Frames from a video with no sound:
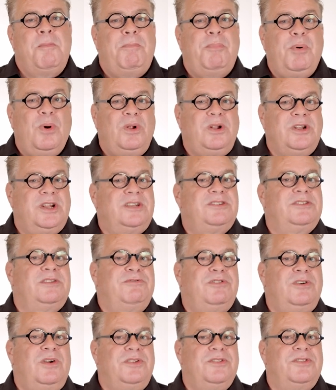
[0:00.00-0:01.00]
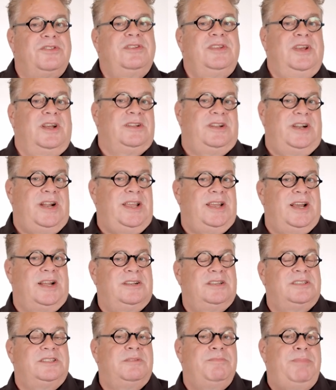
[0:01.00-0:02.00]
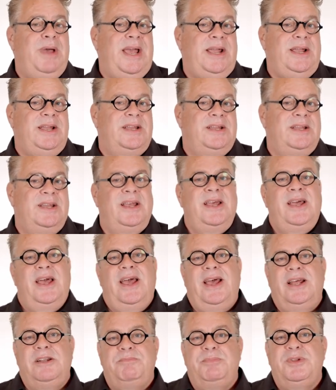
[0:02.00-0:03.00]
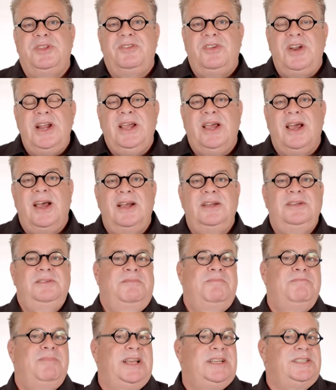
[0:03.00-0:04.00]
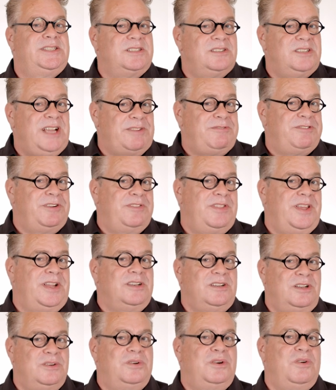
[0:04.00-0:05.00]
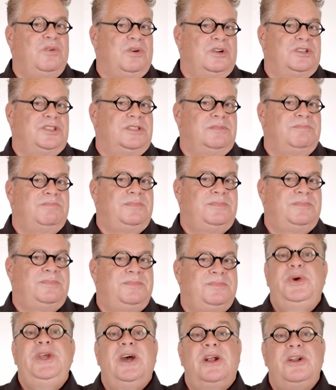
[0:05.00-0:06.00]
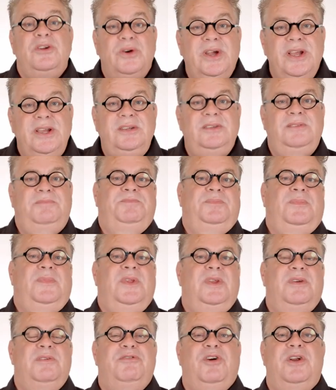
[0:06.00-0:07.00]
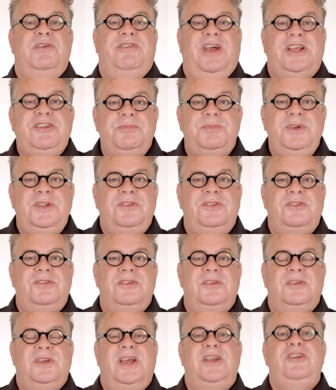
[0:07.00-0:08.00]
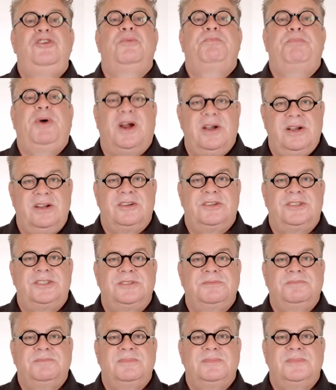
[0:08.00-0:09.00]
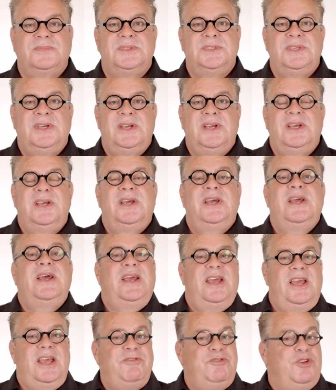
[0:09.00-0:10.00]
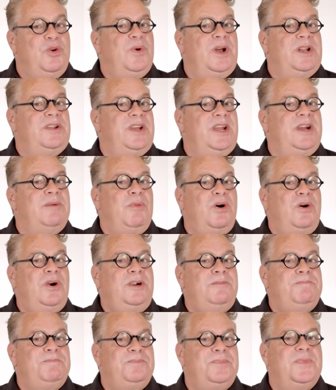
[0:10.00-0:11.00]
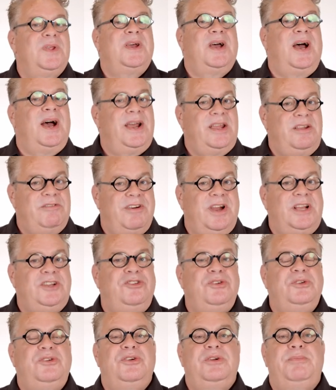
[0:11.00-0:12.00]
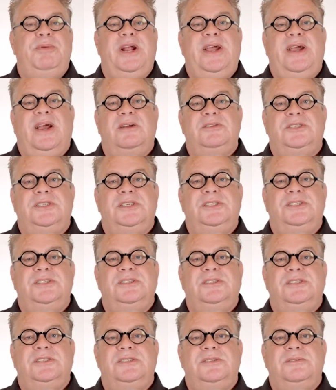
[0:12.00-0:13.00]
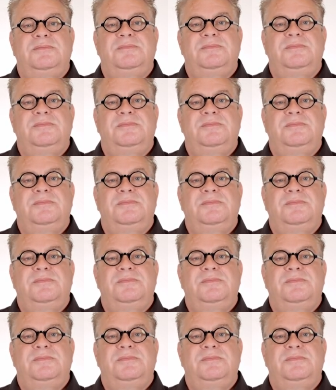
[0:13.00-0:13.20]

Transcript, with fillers: Paul does the front, Andrea does the back, and Patrika makes everything look awesome. We are looking for investments and new partners. If you want to hear more, I invite you to the breakout sessions.